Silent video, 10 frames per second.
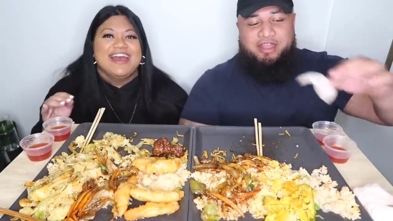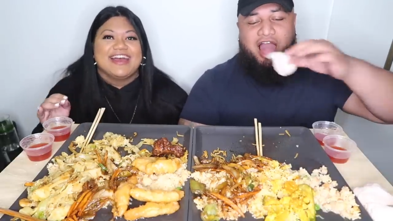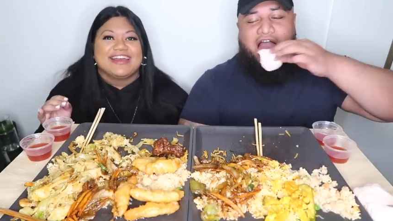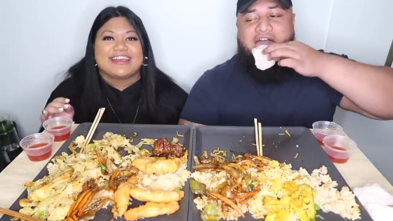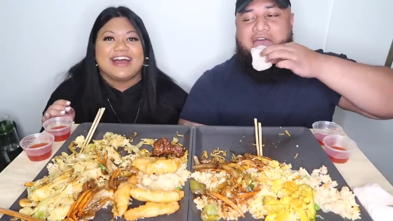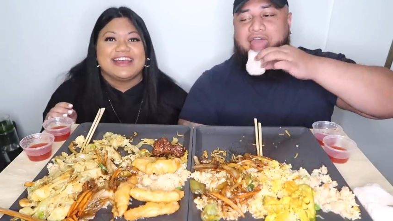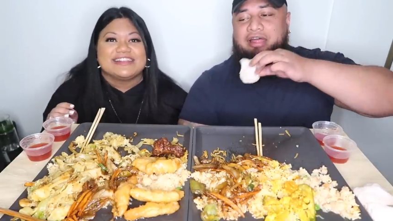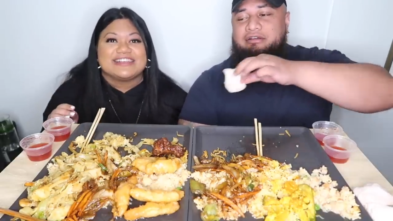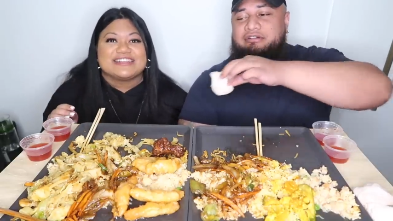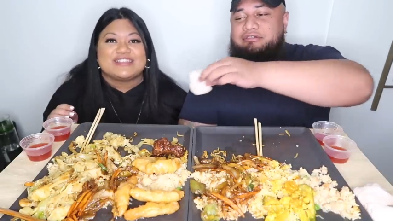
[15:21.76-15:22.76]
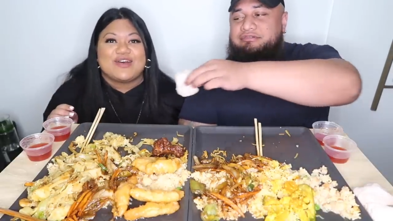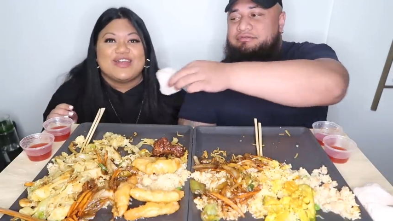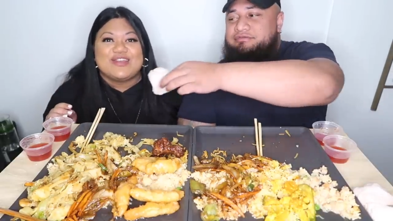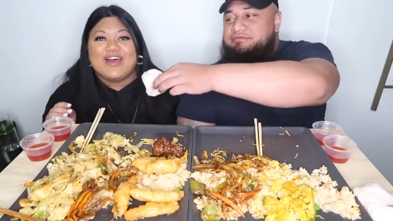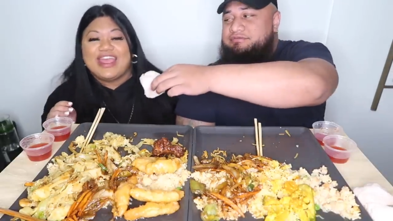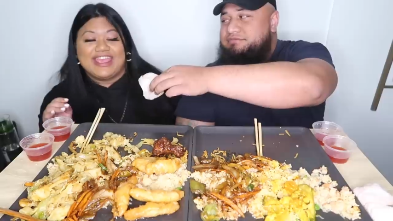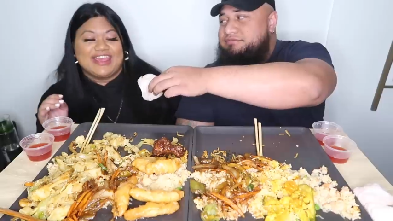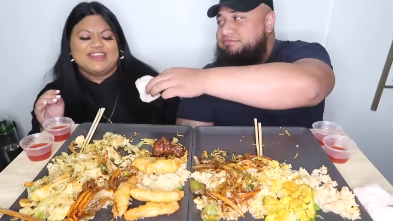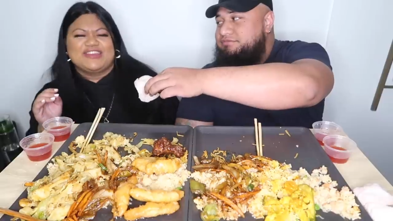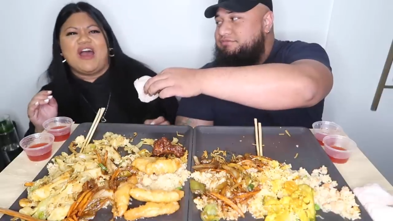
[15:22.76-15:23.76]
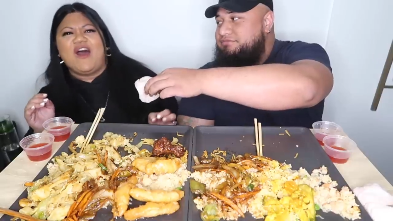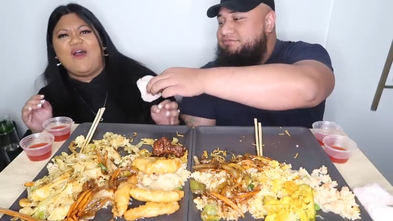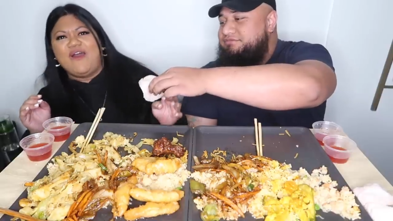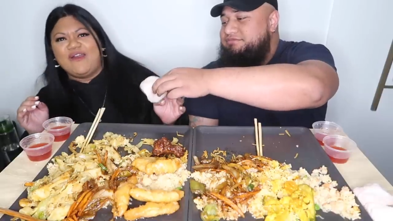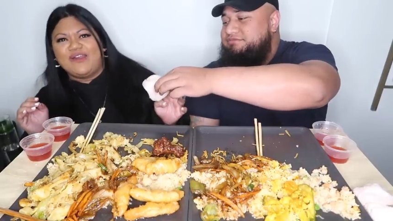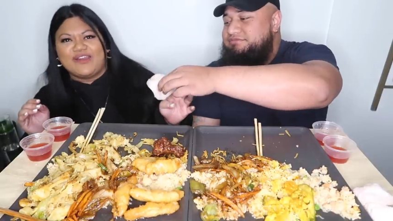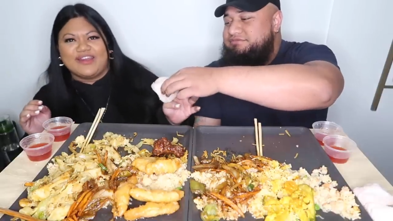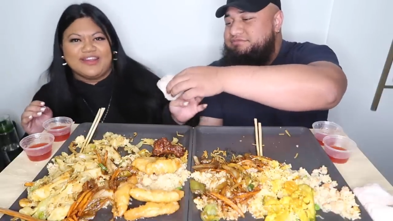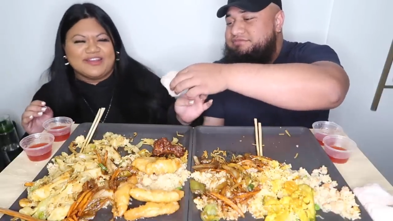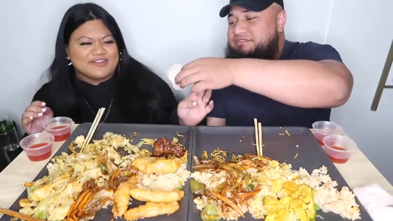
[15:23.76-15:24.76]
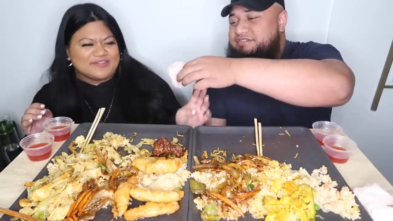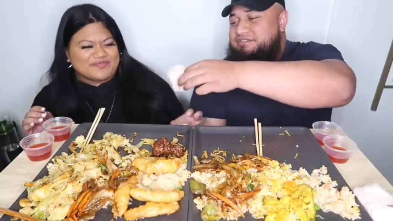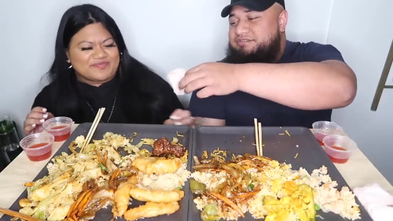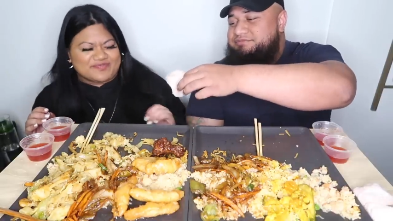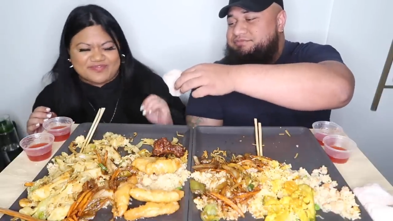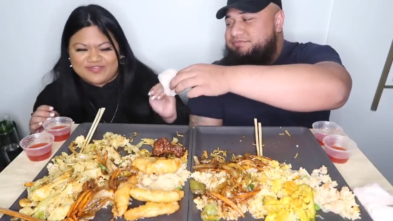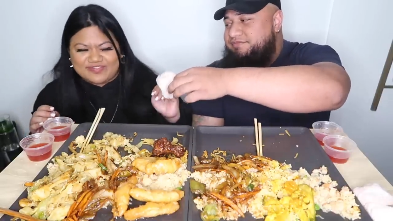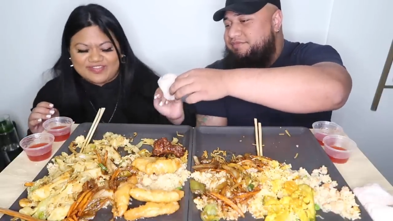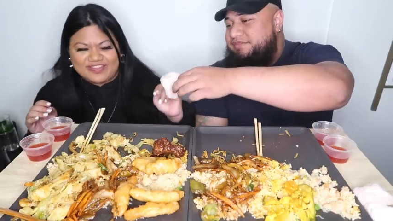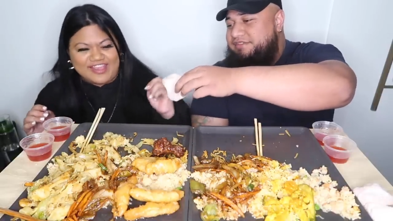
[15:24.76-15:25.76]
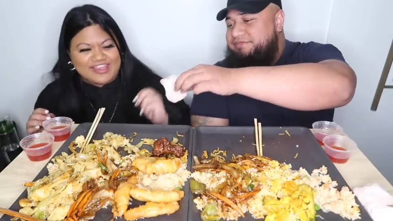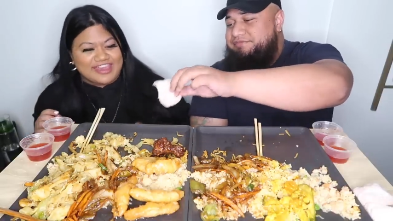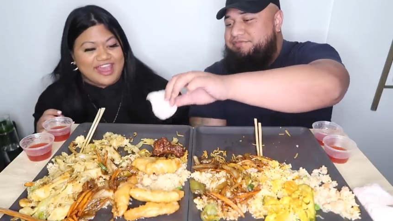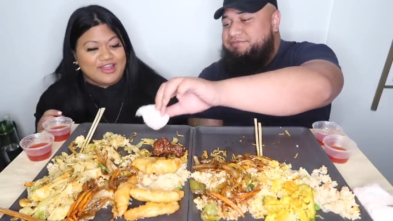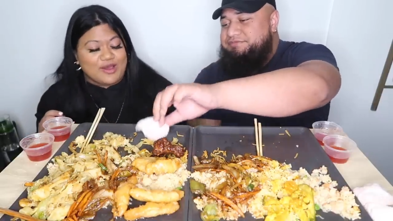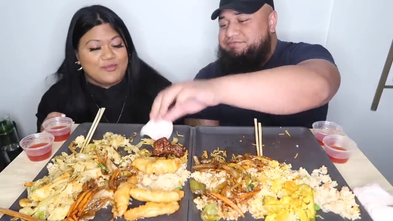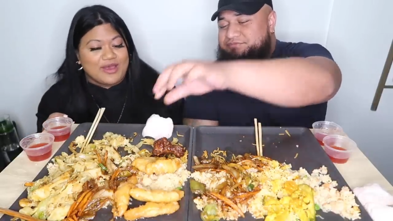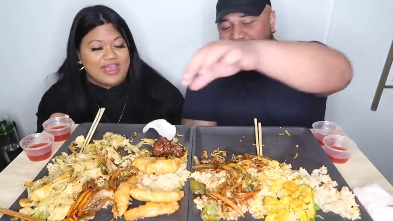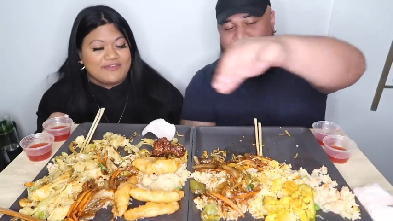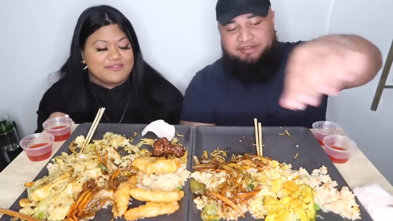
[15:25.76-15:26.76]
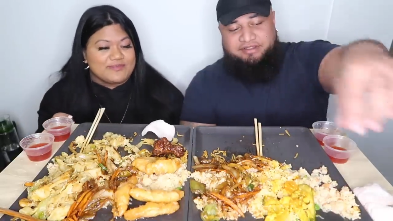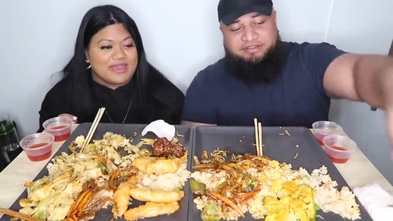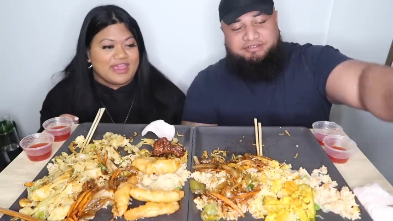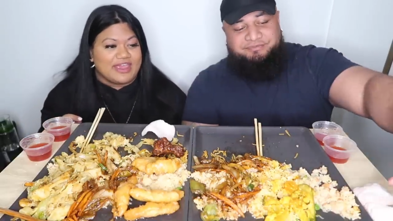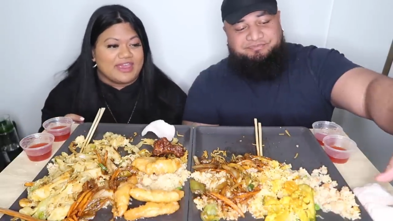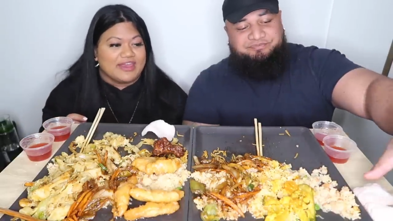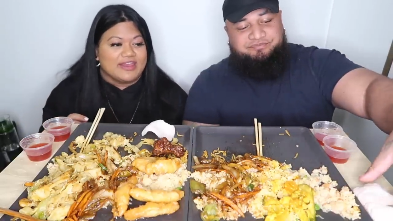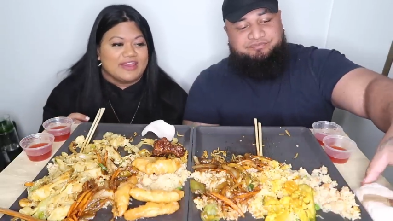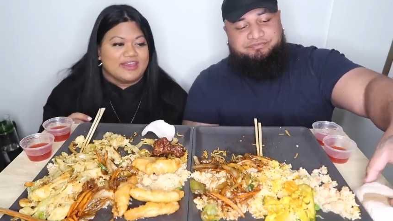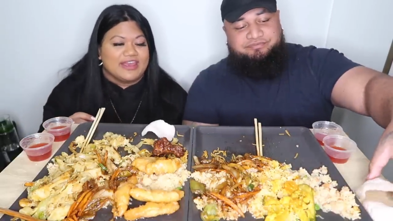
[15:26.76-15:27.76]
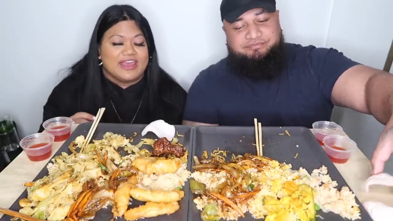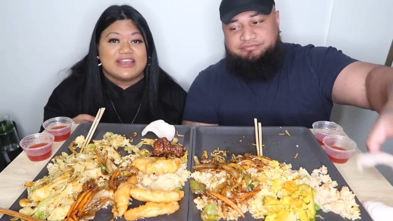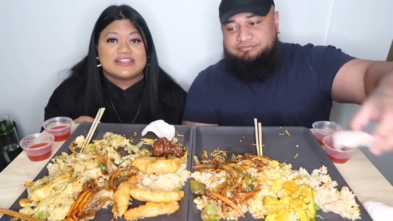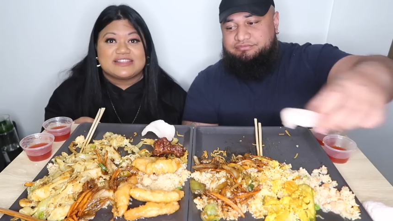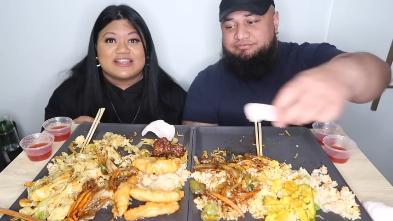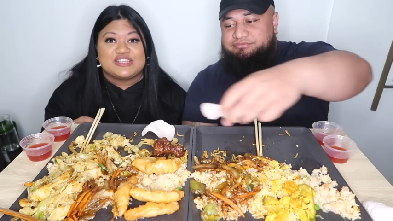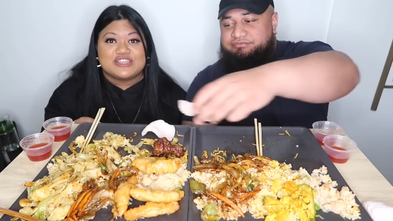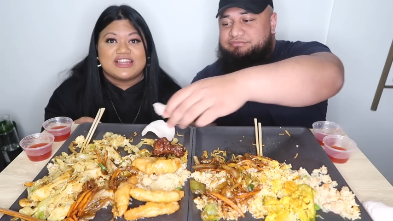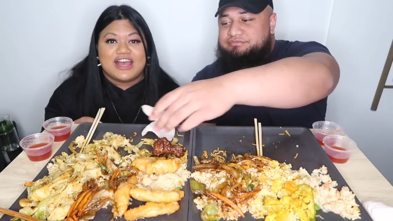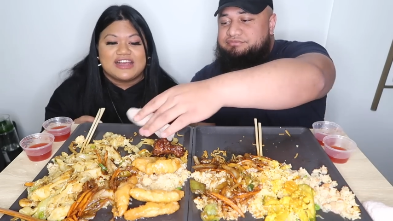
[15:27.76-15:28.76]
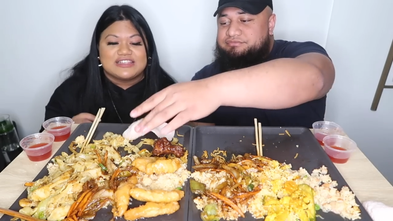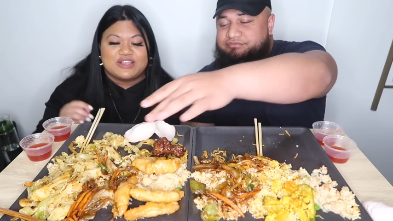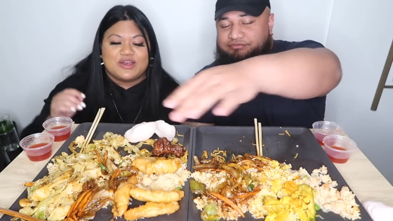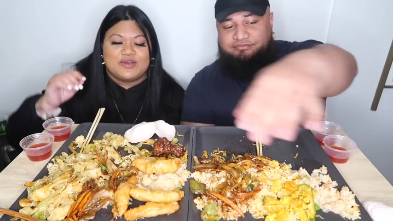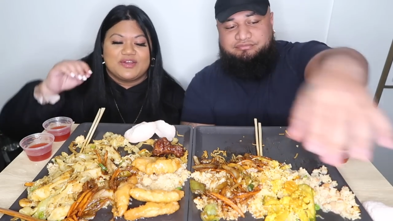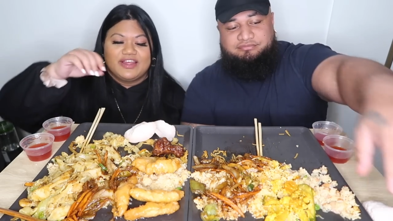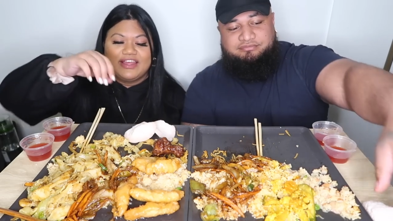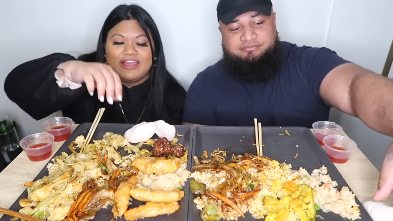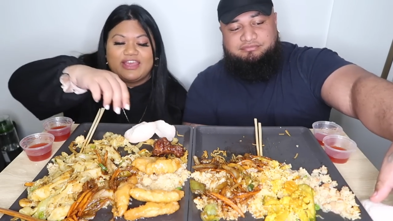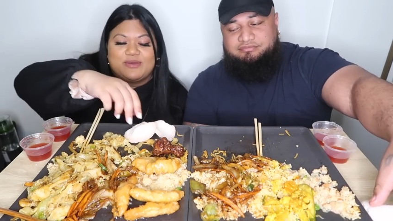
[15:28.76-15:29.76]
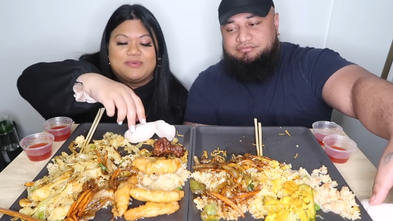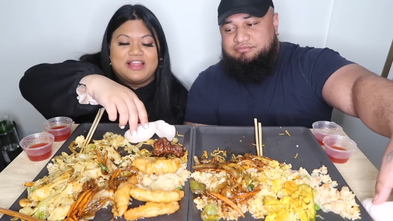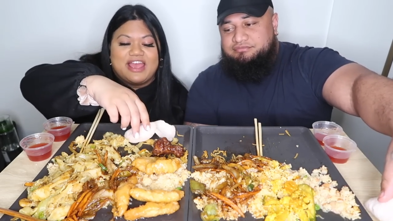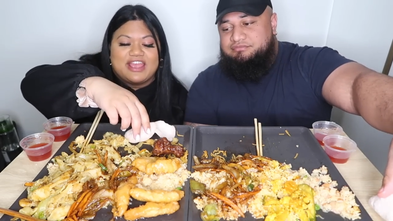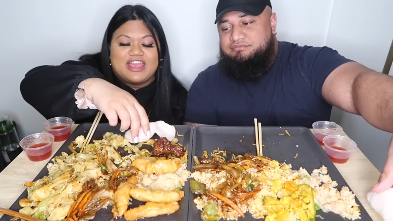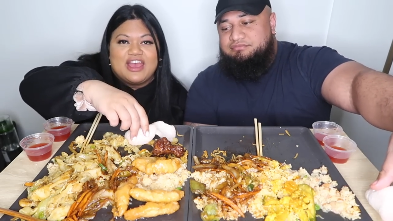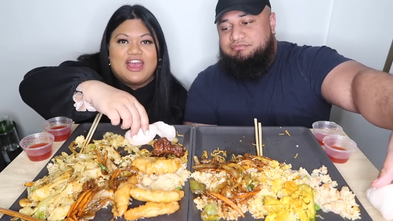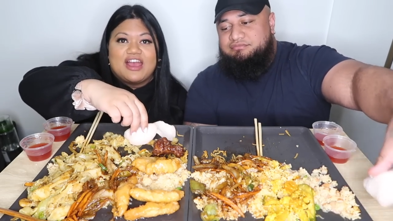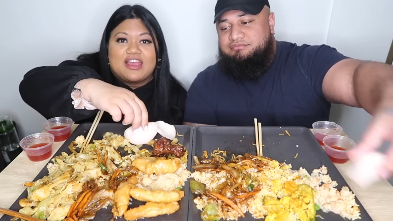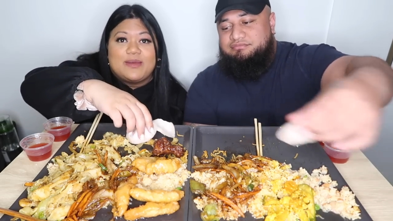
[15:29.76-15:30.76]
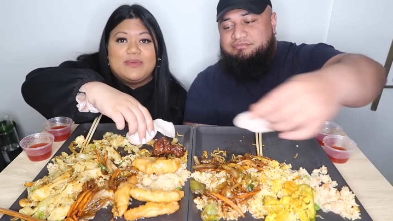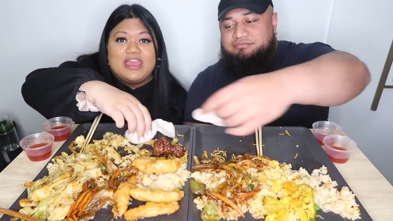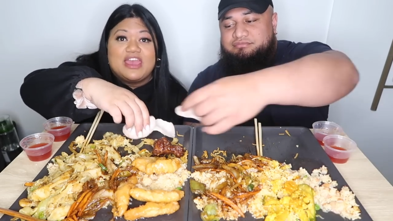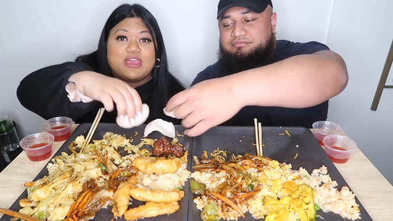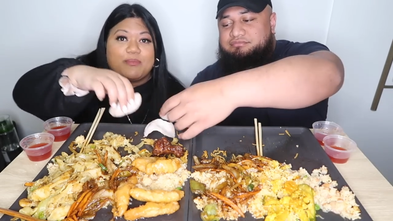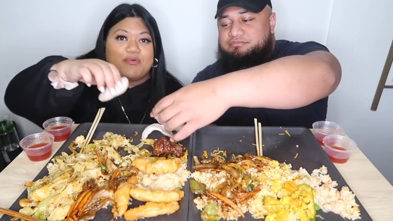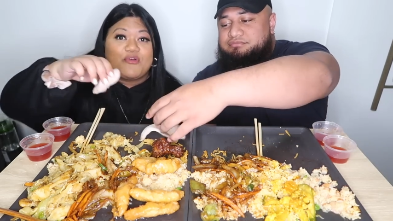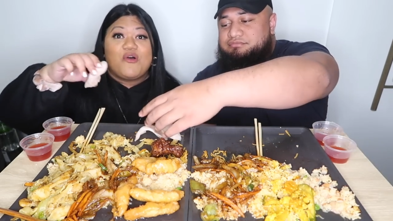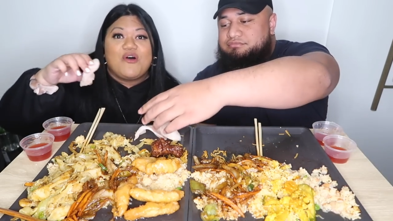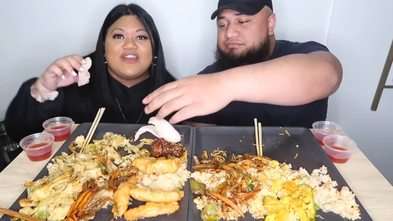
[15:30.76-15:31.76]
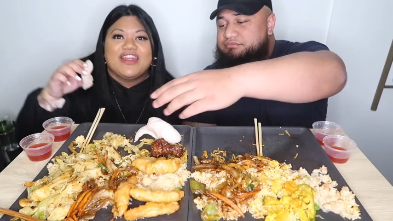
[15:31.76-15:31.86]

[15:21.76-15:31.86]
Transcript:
Speaker 1: yeah. Guys, he's so annoying. No! Get away from me. He's such an asshole. He'll be like, come here, you prawn.